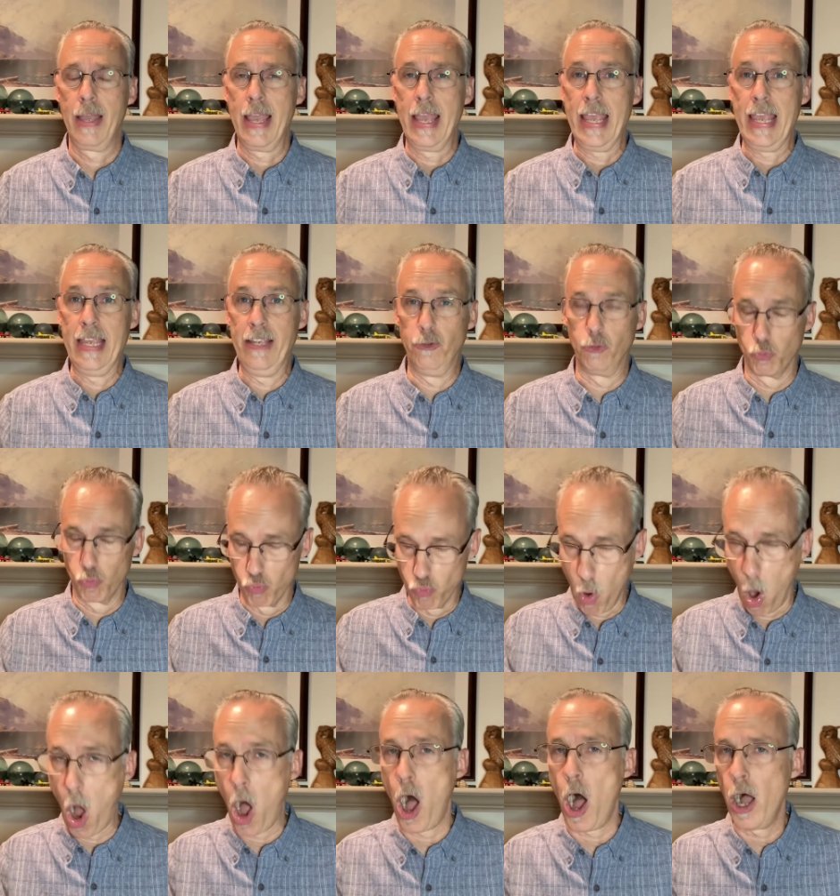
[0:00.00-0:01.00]
He's
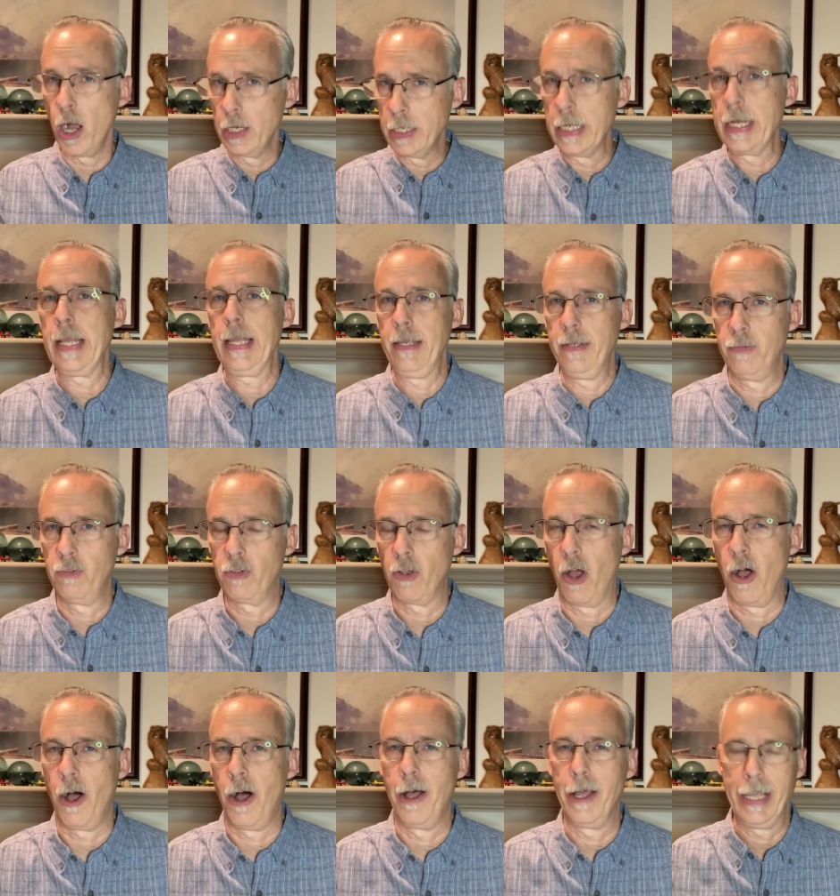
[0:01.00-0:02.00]
wronged
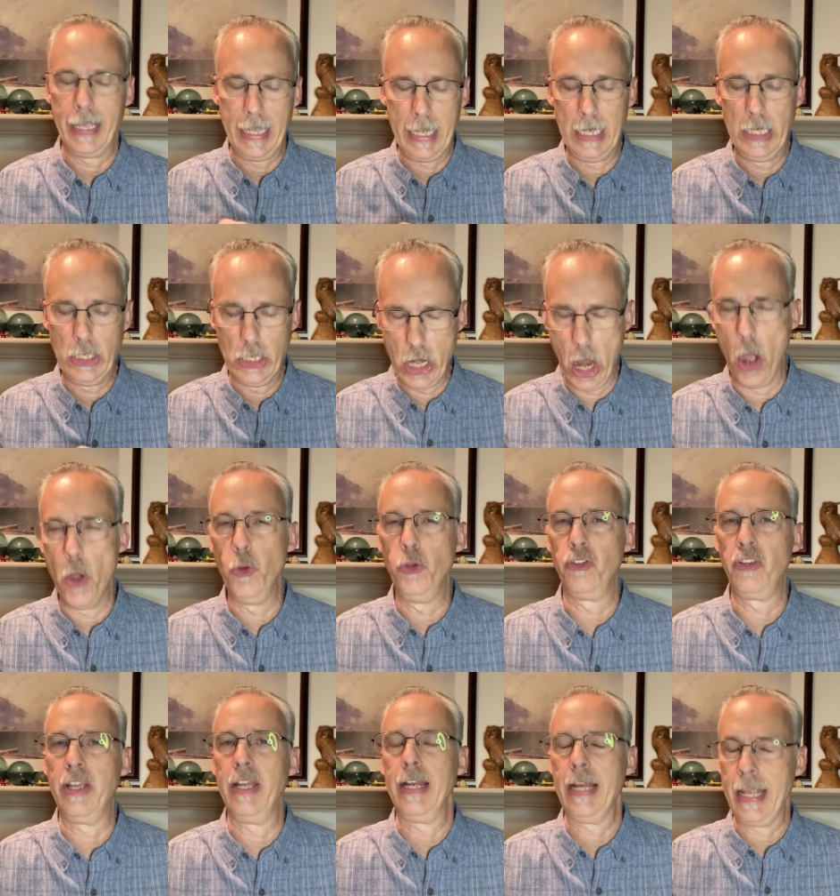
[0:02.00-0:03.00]
Esau. He knows
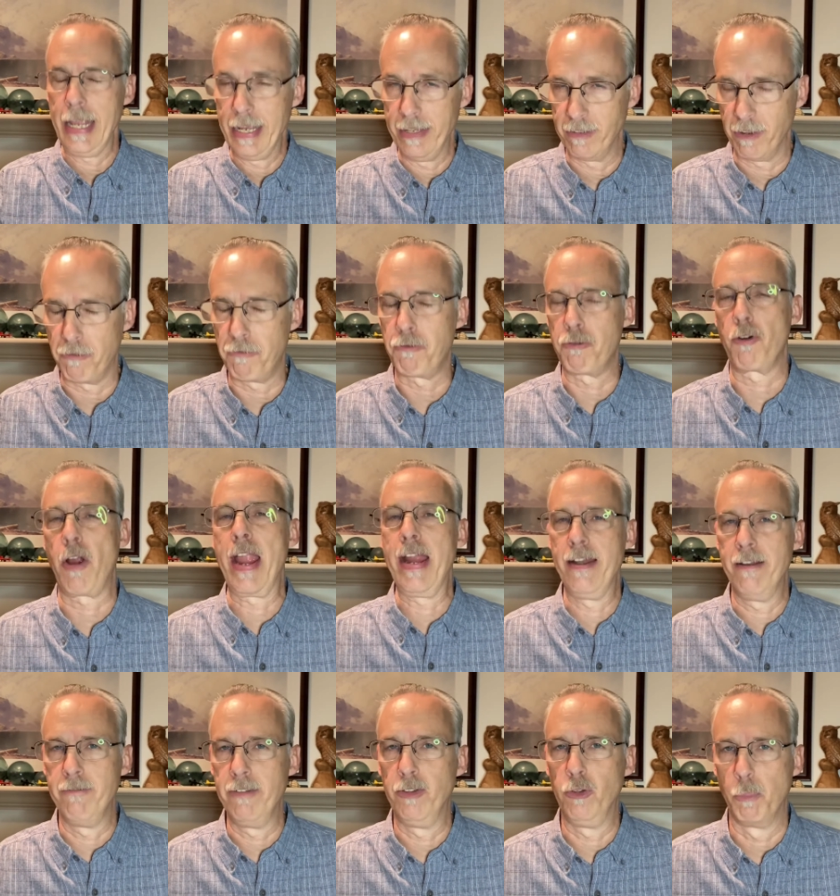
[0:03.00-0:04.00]
it. He's afraid
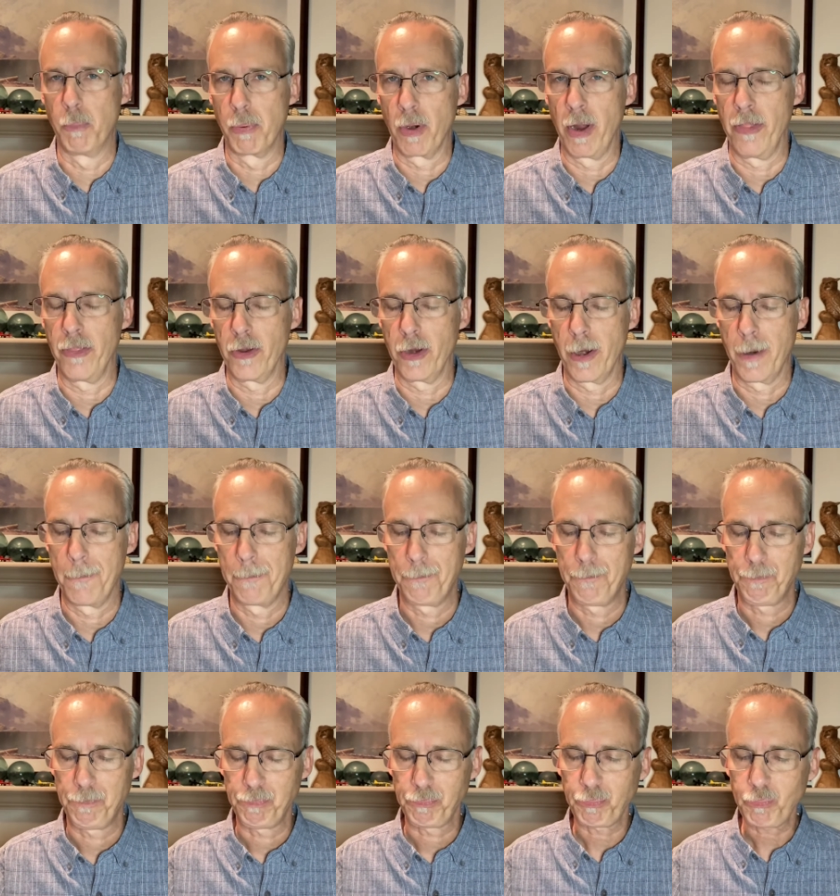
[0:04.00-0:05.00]
of his brother.
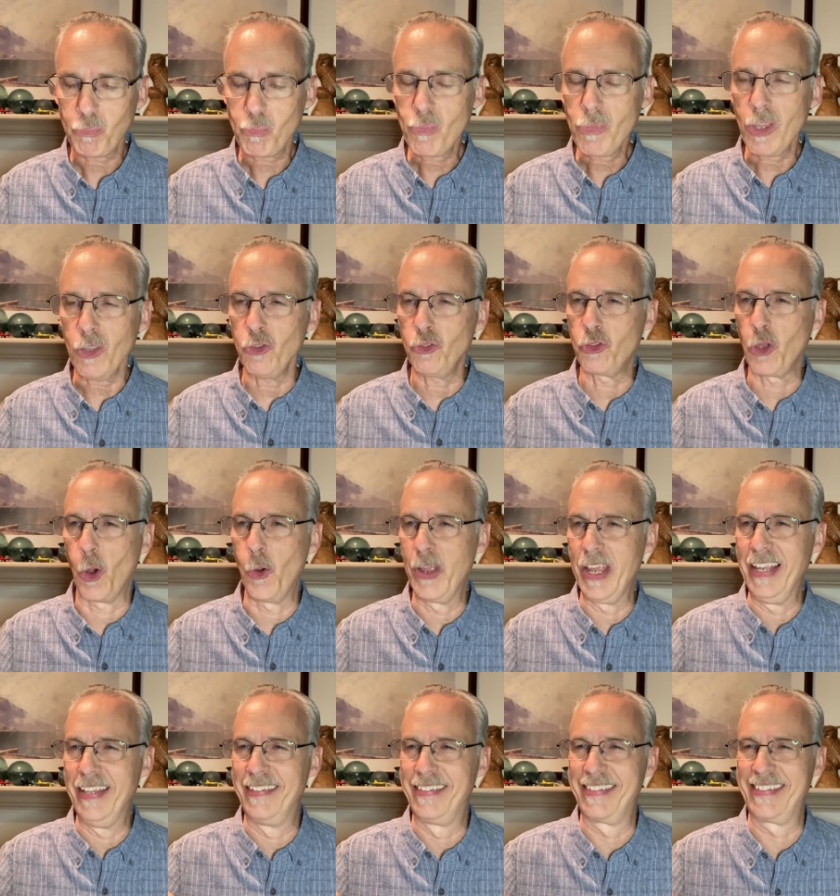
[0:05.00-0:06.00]
So
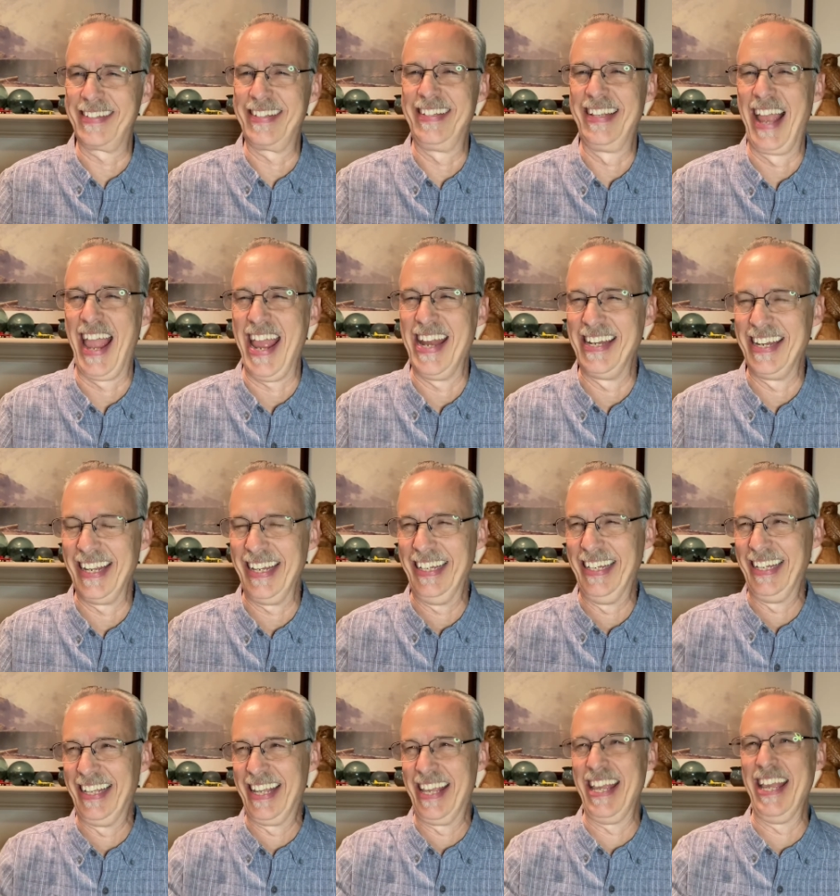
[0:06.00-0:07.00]
he's
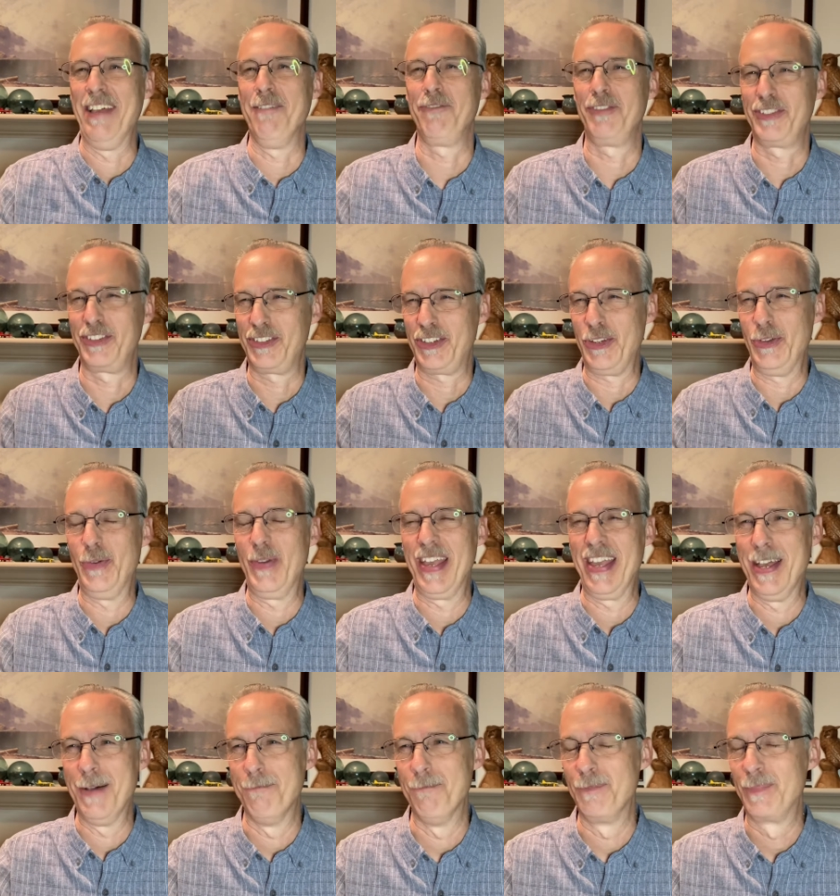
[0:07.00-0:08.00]
sending gifts to
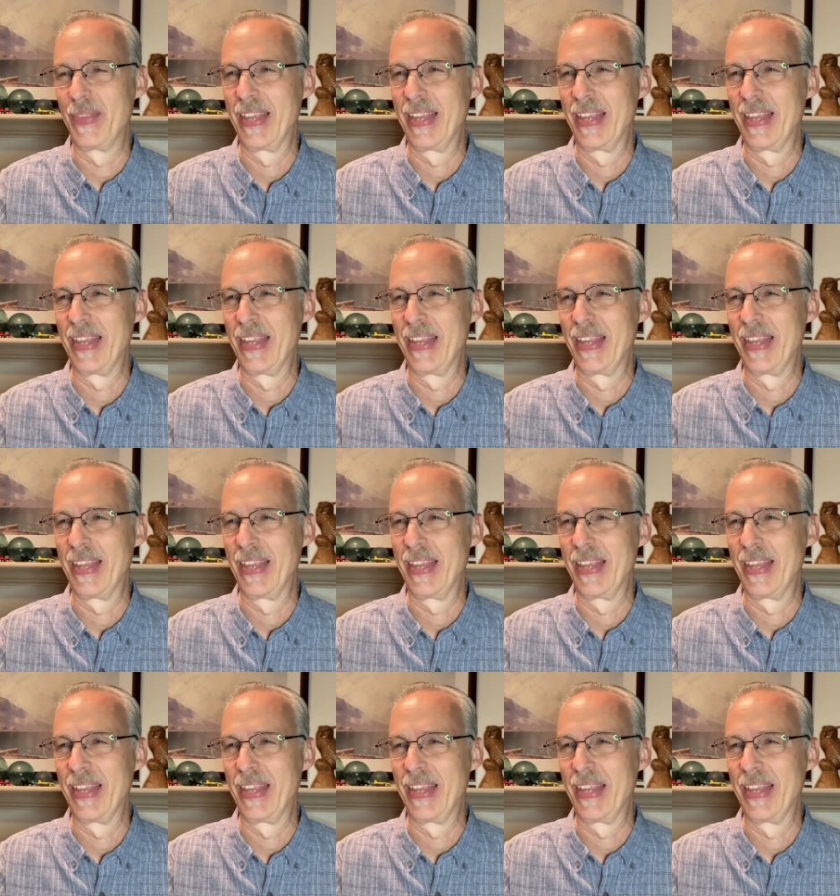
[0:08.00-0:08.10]
him.